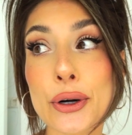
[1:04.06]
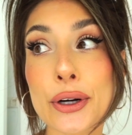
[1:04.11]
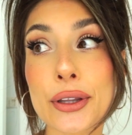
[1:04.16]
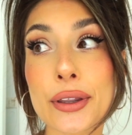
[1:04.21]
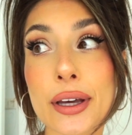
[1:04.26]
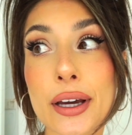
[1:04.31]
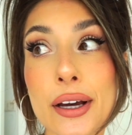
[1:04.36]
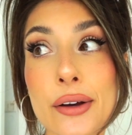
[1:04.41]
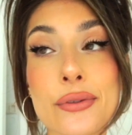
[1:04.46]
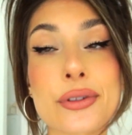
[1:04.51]
in
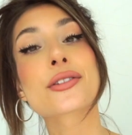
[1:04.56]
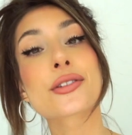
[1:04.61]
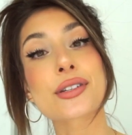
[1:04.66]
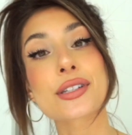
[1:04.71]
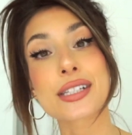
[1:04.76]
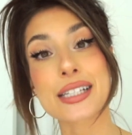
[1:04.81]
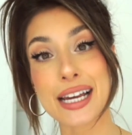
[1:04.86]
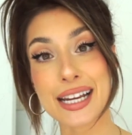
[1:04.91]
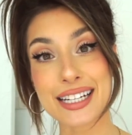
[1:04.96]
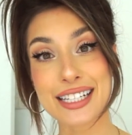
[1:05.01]
the house. So
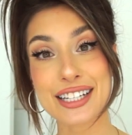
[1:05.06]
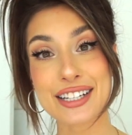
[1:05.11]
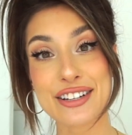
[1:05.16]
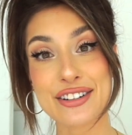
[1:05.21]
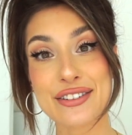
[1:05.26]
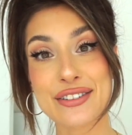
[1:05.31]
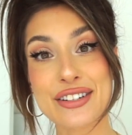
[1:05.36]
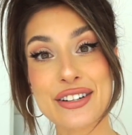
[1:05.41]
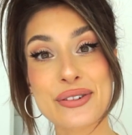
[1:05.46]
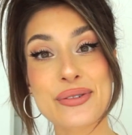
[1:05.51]
stay
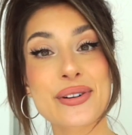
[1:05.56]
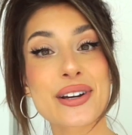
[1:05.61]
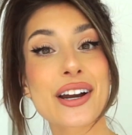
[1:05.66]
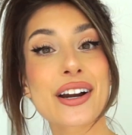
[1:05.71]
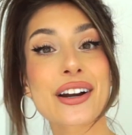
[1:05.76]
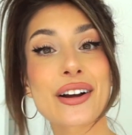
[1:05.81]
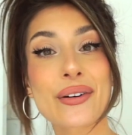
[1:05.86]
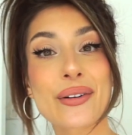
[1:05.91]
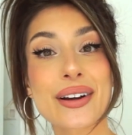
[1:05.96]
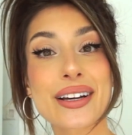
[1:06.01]
tuned, we
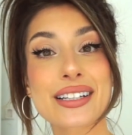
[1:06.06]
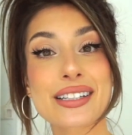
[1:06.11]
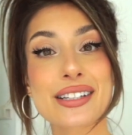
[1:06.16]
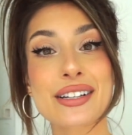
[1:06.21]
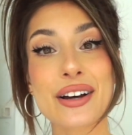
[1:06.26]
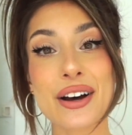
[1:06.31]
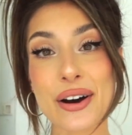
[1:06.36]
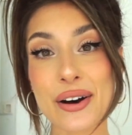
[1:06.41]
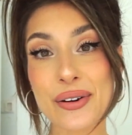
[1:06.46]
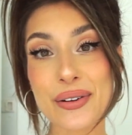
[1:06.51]
are going to
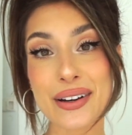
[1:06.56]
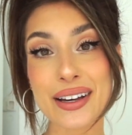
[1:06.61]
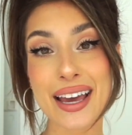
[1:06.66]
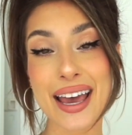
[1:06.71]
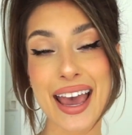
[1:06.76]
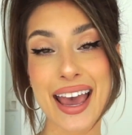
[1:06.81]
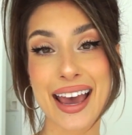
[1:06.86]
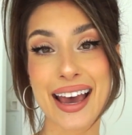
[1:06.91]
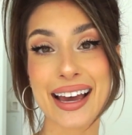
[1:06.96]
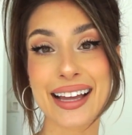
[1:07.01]
go
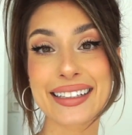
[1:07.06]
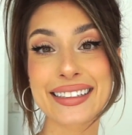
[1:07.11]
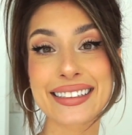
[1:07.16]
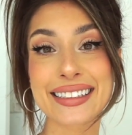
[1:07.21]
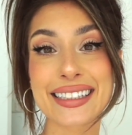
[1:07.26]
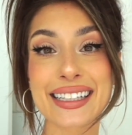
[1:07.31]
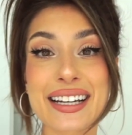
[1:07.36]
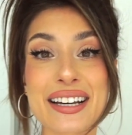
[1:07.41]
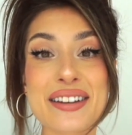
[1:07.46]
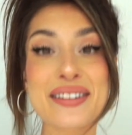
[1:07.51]
and
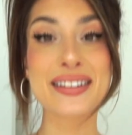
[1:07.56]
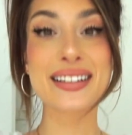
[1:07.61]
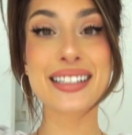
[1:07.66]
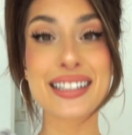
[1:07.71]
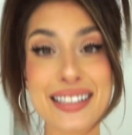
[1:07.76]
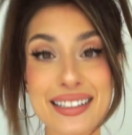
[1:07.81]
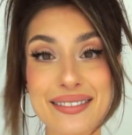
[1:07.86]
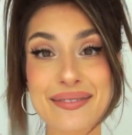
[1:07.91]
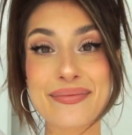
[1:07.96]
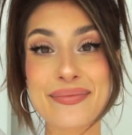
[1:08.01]

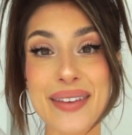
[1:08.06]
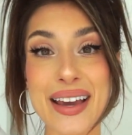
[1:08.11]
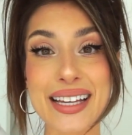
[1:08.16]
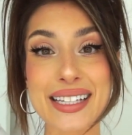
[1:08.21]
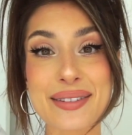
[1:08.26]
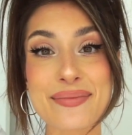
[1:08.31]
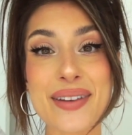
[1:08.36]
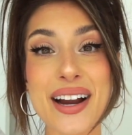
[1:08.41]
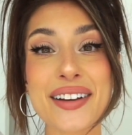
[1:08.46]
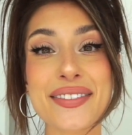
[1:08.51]
make
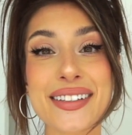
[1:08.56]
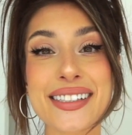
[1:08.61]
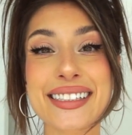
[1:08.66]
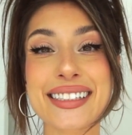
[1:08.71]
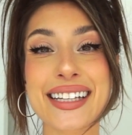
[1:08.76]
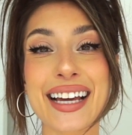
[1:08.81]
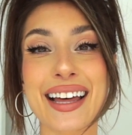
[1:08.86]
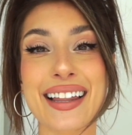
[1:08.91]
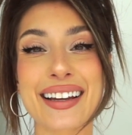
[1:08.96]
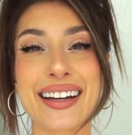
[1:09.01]
some breakfast
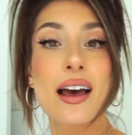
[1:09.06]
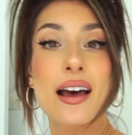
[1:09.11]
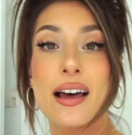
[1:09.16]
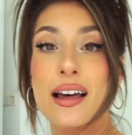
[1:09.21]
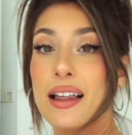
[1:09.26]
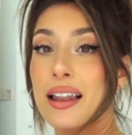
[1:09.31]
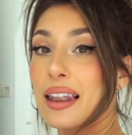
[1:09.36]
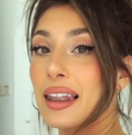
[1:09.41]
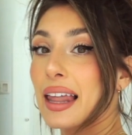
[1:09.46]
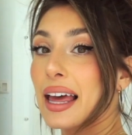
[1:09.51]
together.
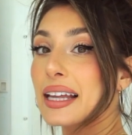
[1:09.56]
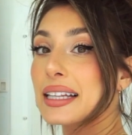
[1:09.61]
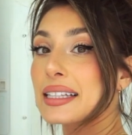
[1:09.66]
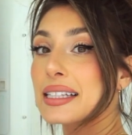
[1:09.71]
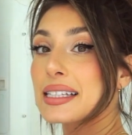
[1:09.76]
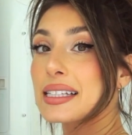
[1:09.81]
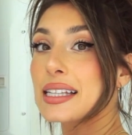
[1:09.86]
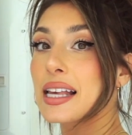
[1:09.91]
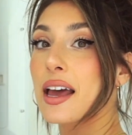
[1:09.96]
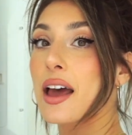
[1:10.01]

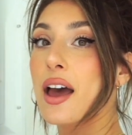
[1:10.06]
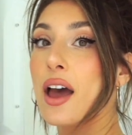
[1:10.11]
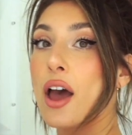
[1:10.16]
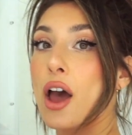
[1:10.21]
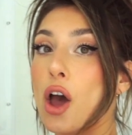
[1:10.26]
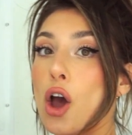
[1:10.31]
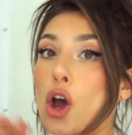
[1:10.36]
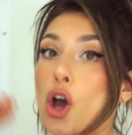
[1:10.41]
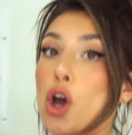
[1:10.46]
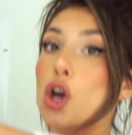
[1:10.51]
Let's
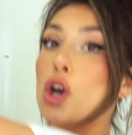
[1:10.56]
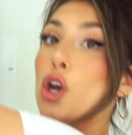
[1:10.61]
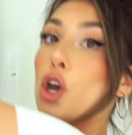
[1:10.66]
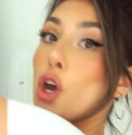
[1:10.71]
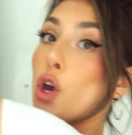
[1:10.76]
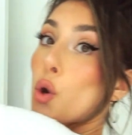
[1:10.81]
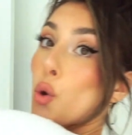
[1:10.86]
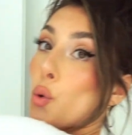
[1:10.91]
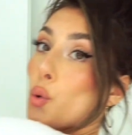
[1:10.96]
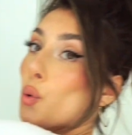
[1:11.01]

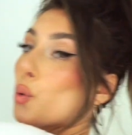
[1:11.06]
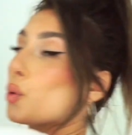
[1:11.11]
go.